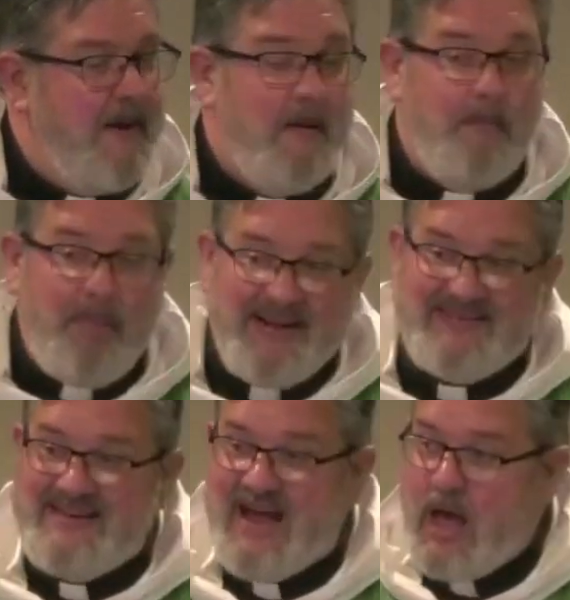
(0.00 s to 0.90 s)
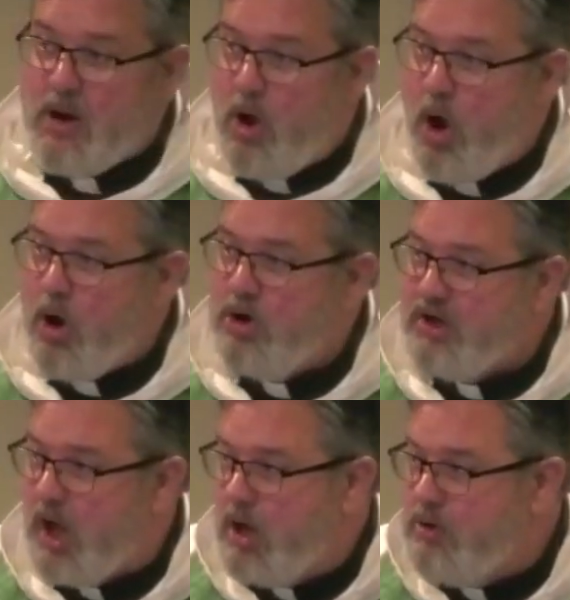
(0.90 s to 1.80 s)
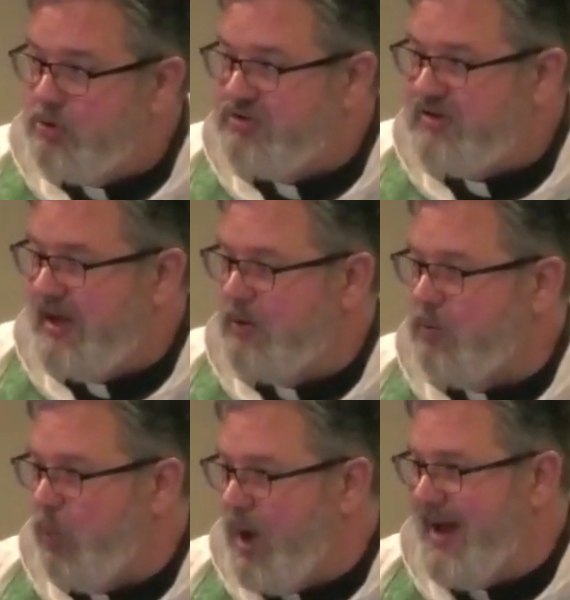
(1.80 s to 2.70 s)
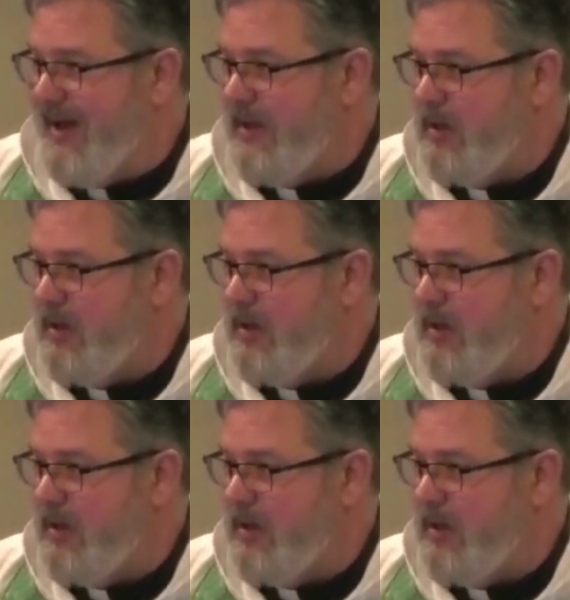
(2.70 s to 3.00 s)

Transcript: But it's not hard to understand why,